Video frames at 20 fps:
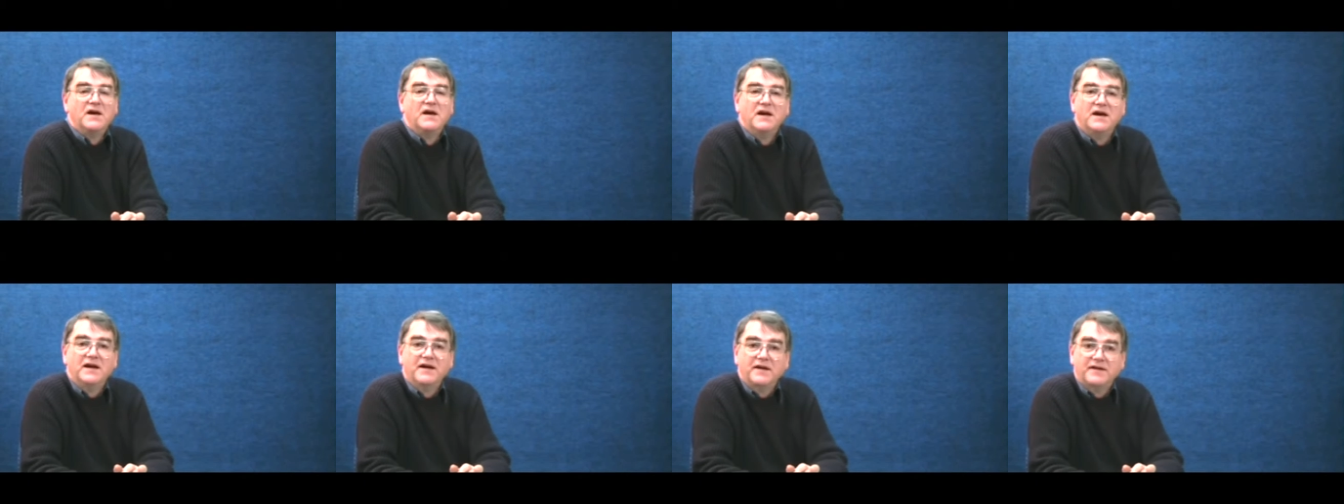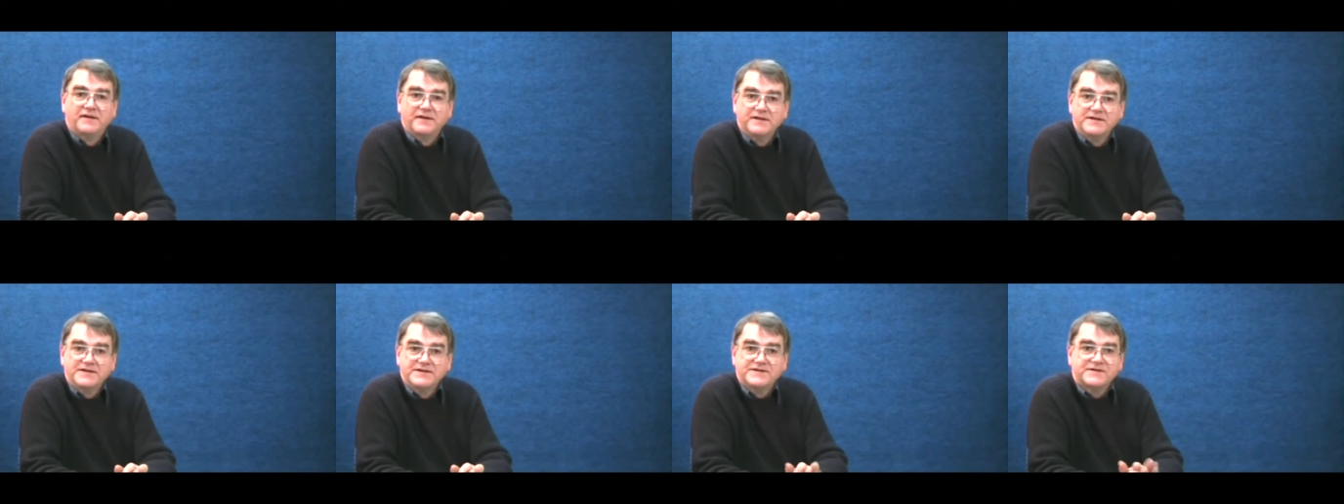
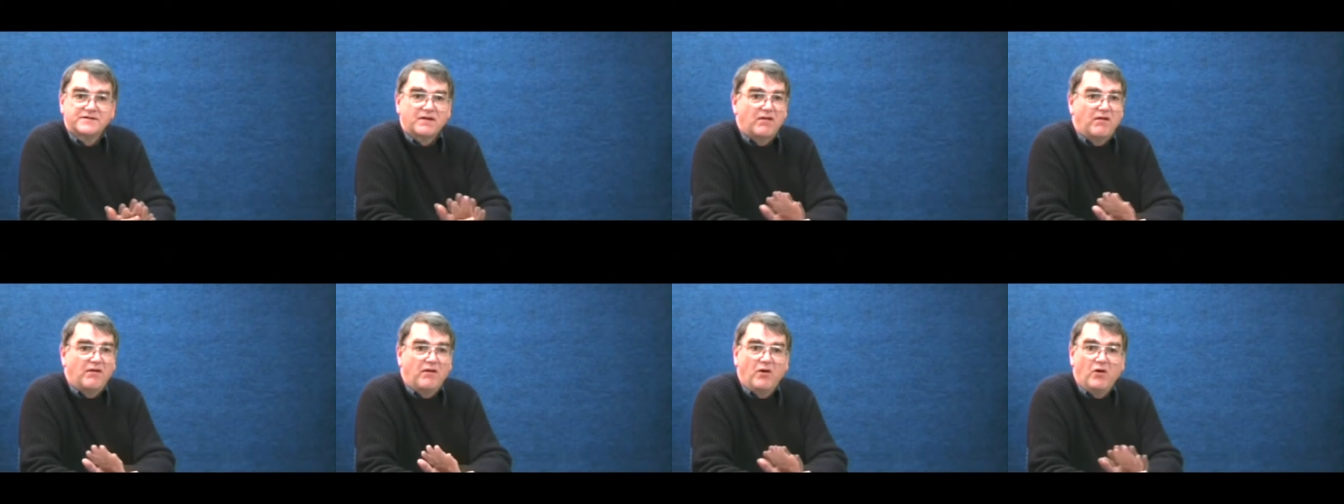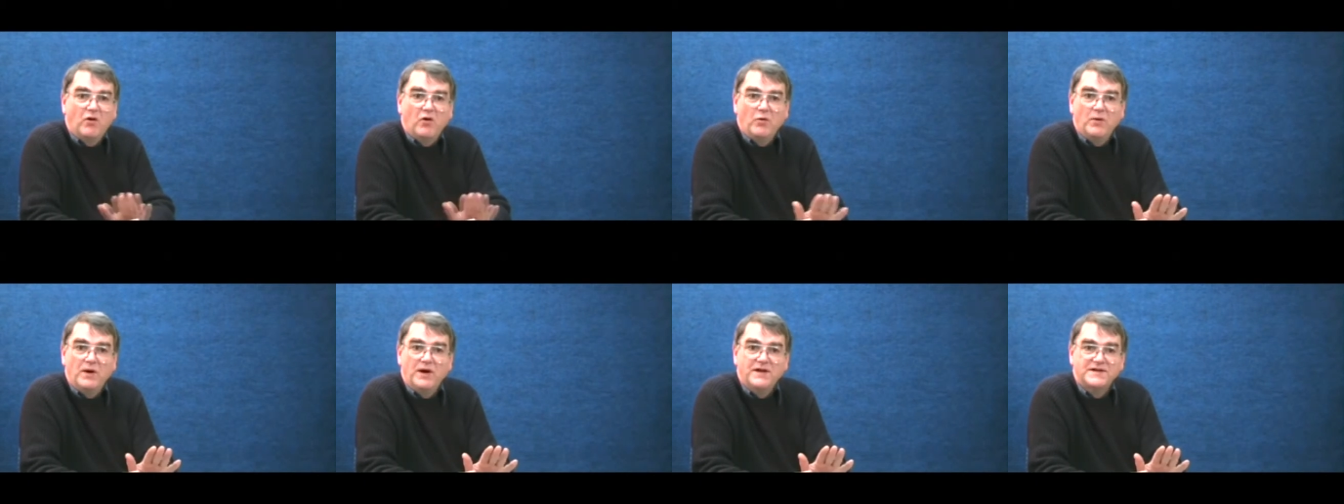Editors
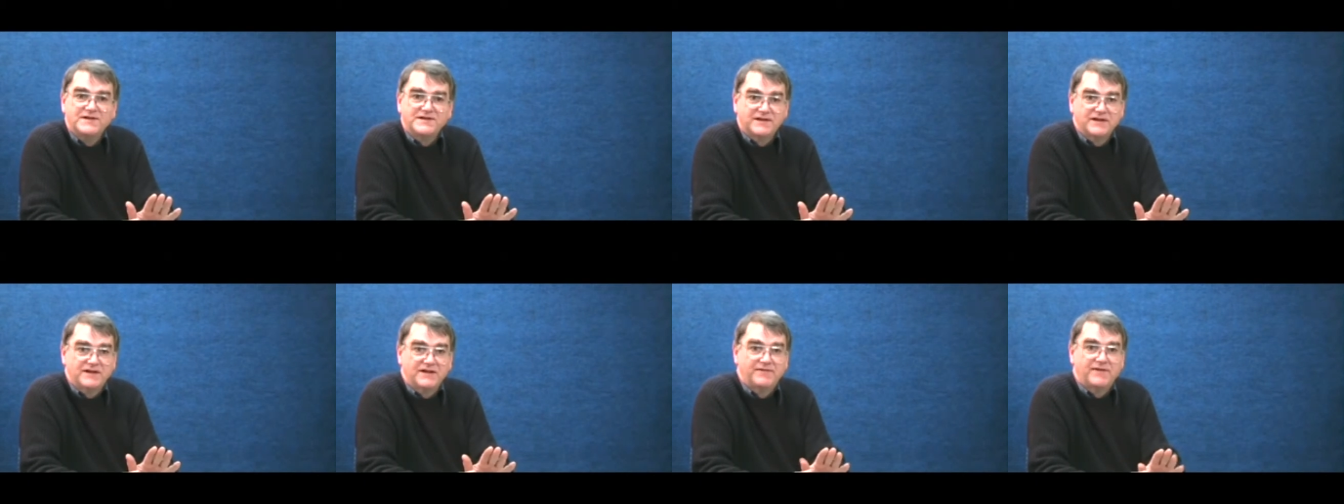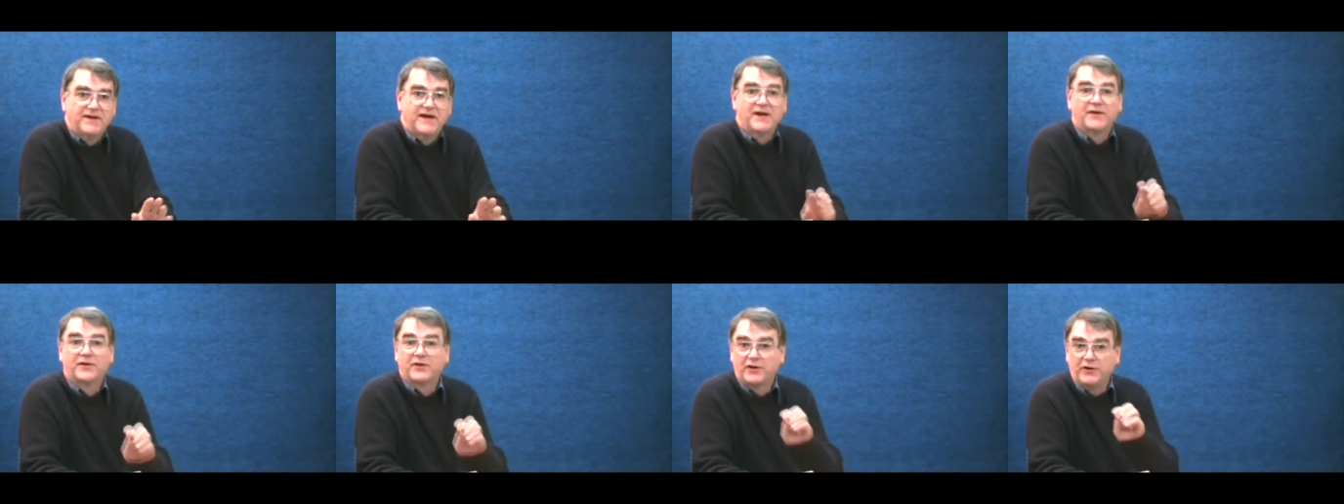always leave
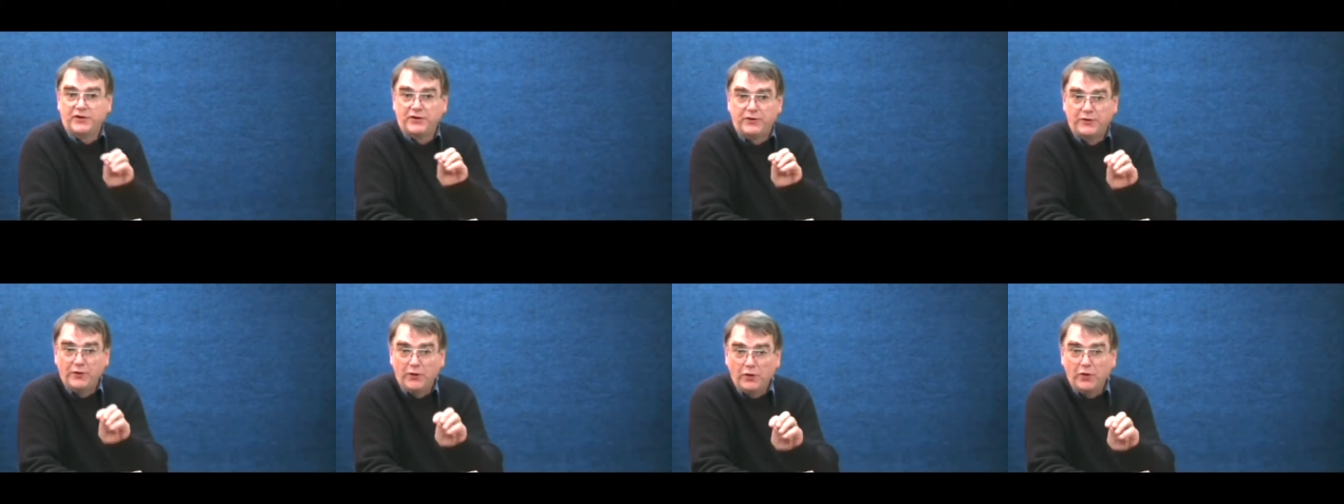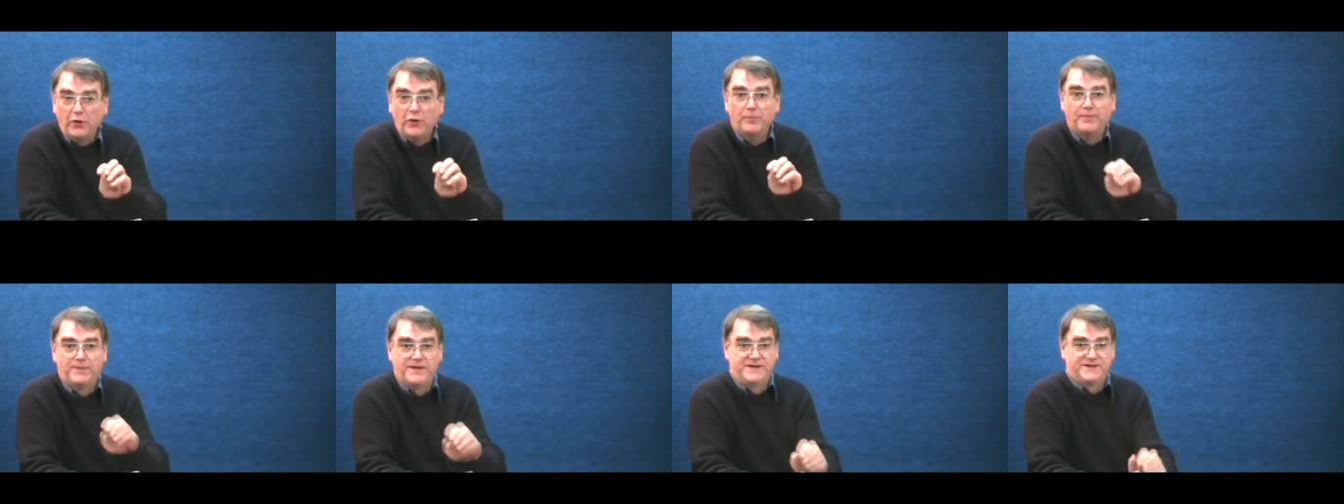out
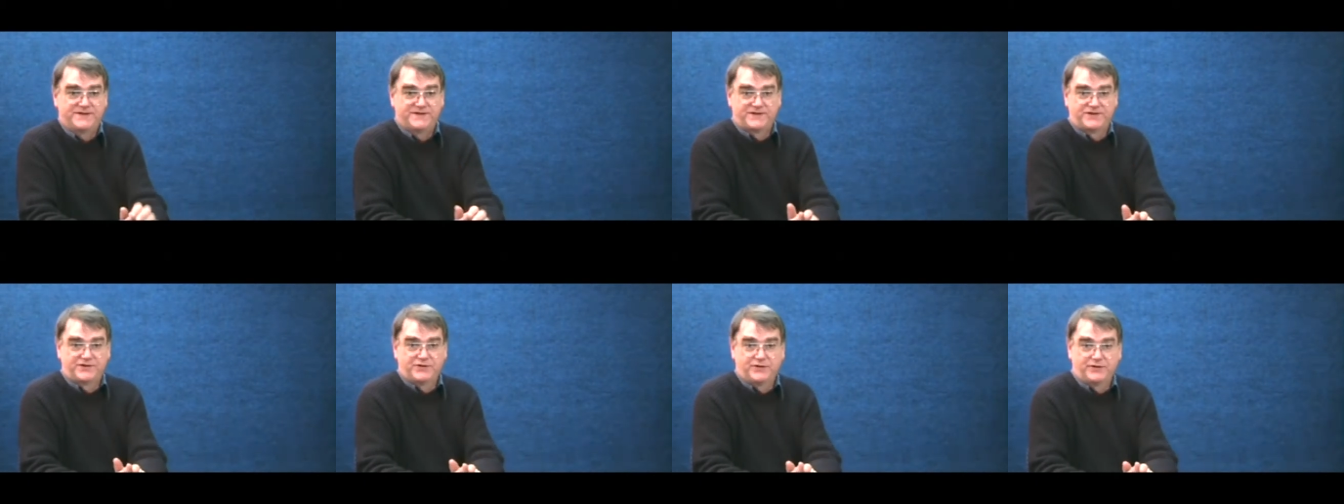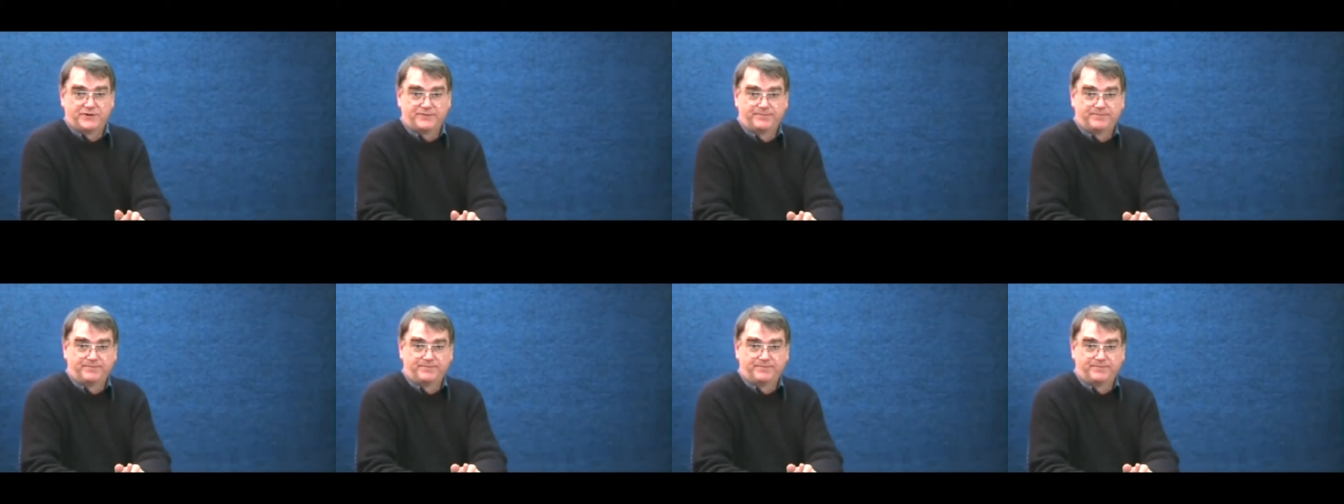your best shot.